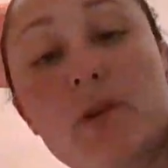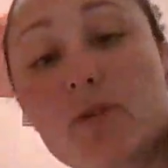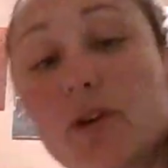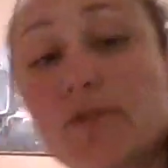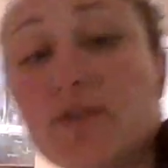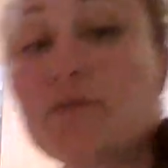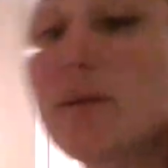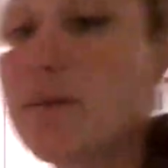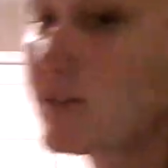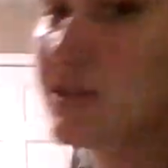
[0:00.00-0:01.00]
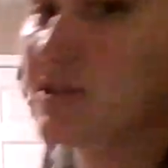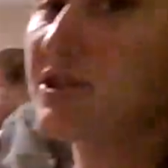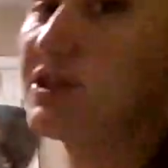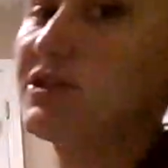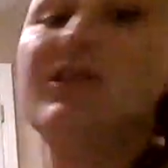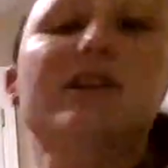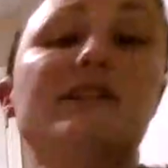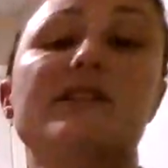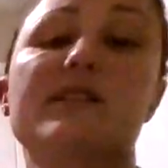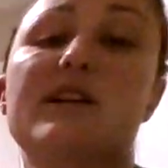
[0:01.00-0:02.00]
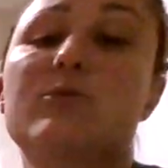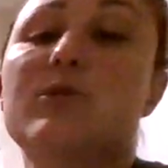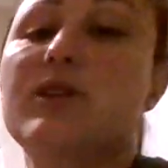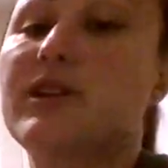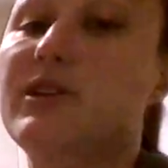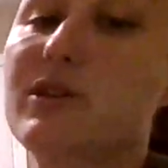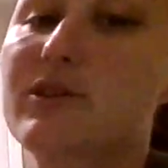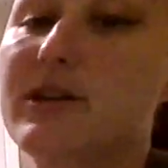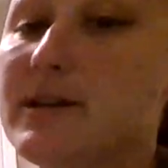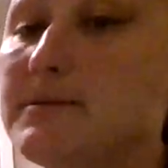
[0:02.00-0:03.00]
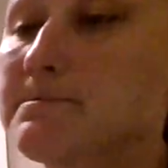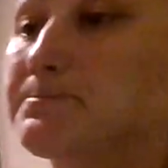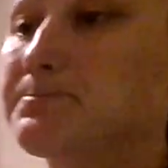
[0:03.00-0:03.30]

going to reference my picture just so you guys can see how we're going to do it, okay?